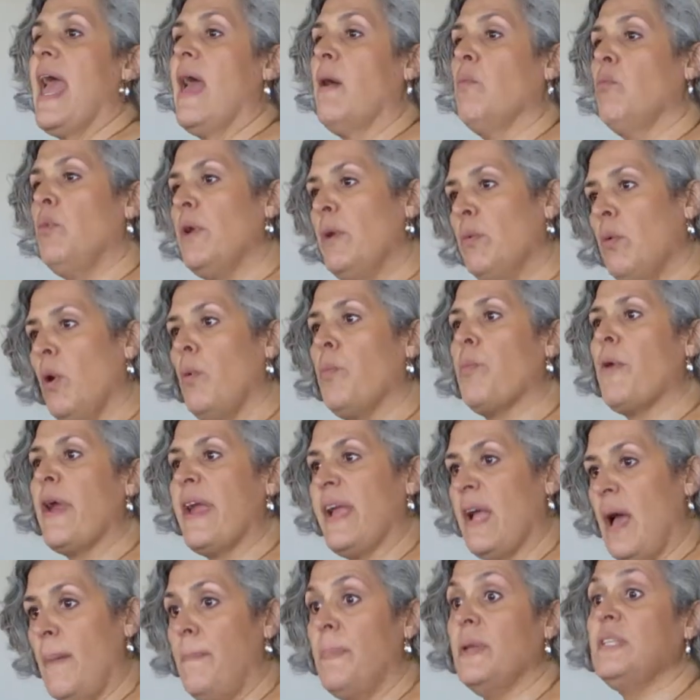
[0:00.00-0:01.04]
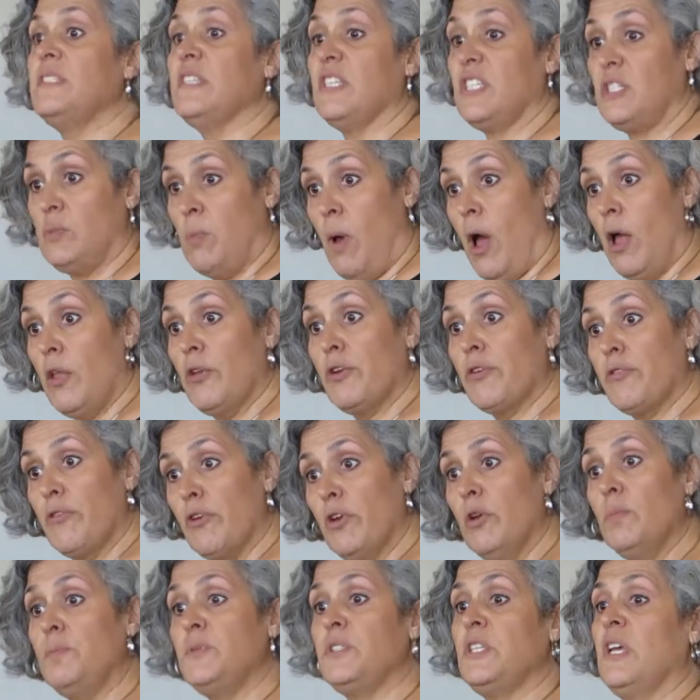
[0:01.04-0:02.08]
and we will break up into smaller
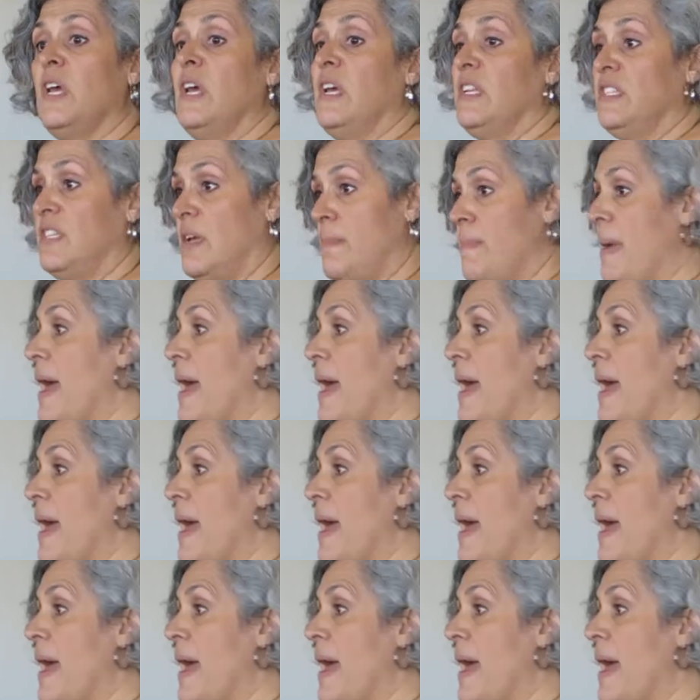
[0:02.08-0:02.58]
groups to